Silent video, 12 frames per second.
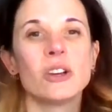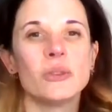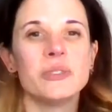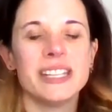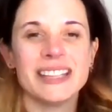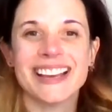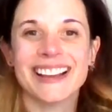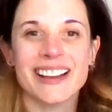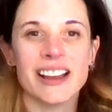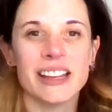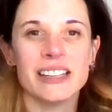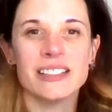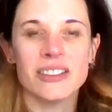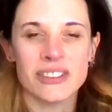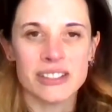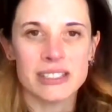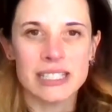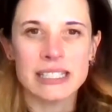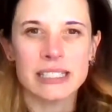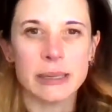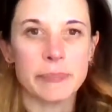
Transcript: who need that kind of a system.